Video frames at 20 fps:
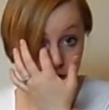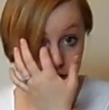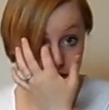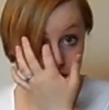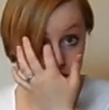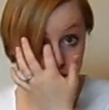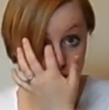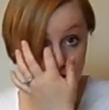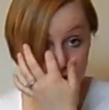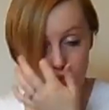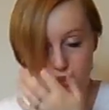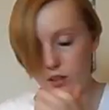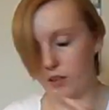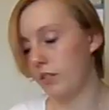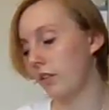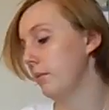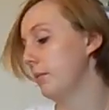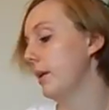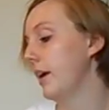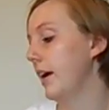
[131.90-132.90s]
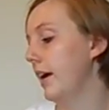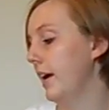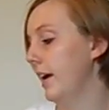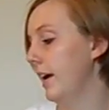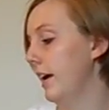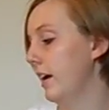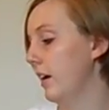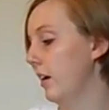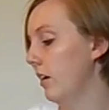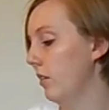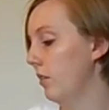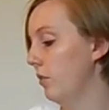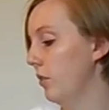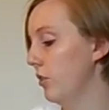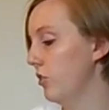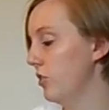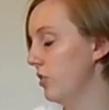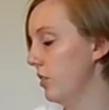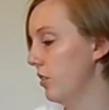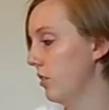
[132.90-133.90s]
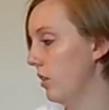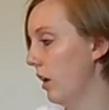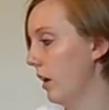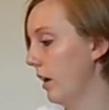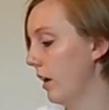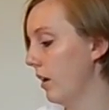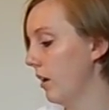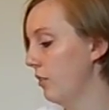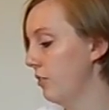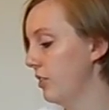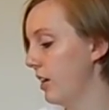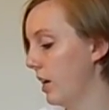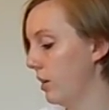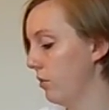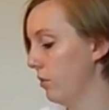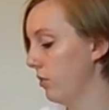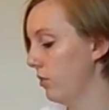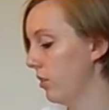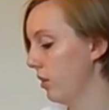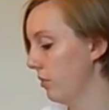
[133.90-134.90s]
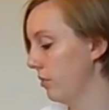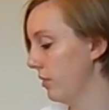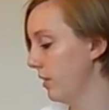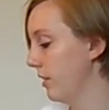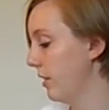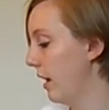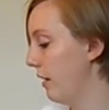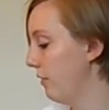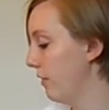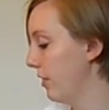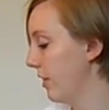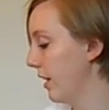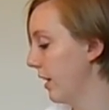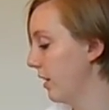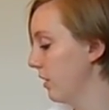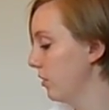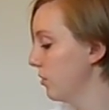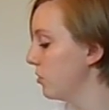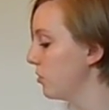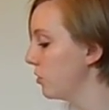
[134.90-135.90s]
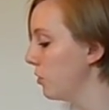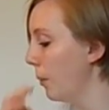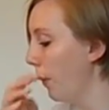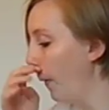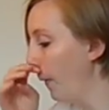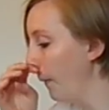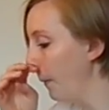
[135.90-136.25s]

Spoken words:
the rest of the stuff I'm taking, which is like shower stuff and everything else,